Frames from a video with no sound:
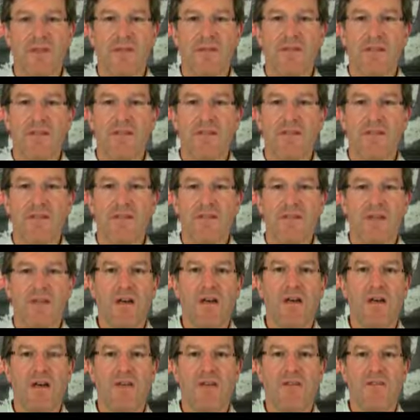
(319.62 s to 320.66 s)
And that is the
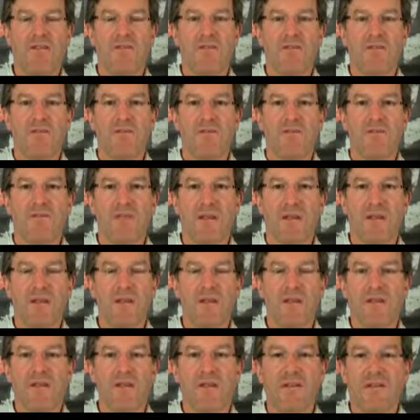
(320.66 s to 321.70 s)
heart of
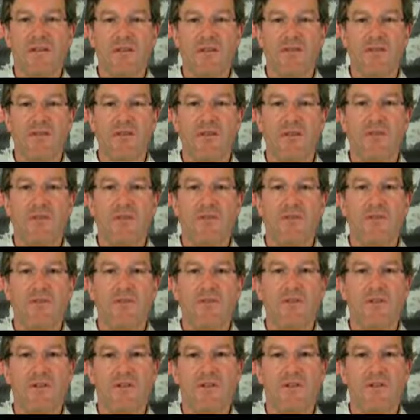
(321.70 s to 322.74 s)
any
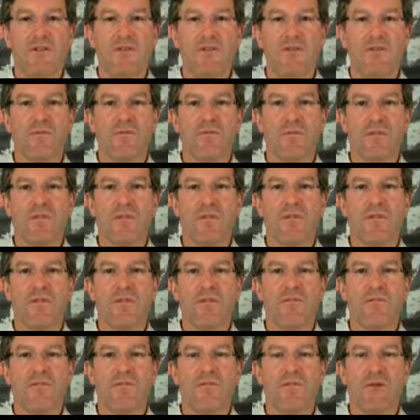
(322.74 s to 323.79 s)
troubleshooting or
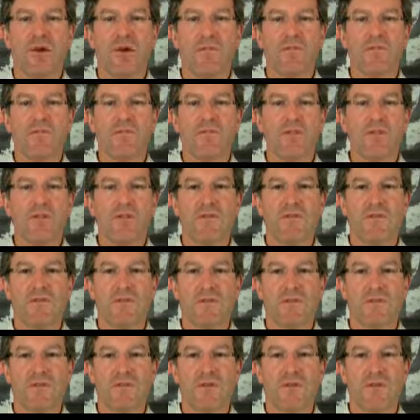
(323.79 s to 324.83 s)
business
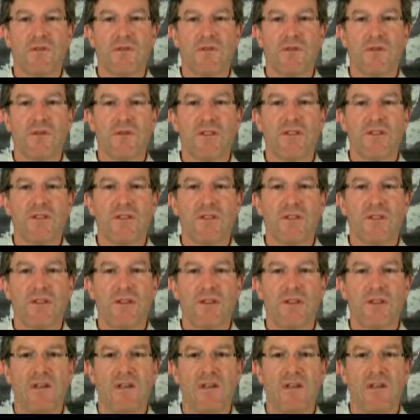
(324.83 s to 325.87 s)
problem-solving situation.
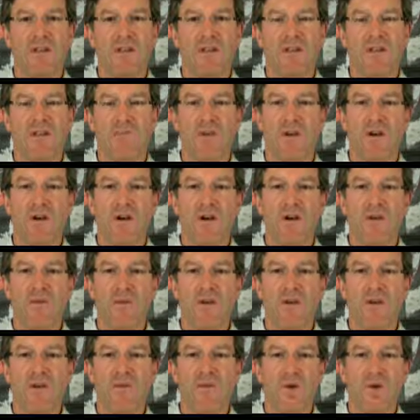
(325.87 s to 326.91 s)
Where are
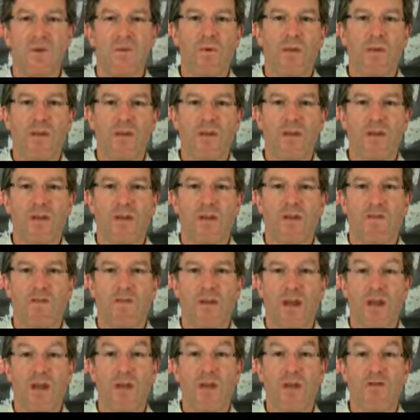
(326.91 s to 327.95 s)
we? Where are we going to go?
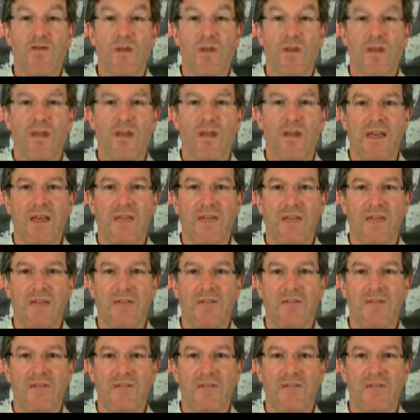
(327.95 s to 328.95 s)
And how are we going to get there?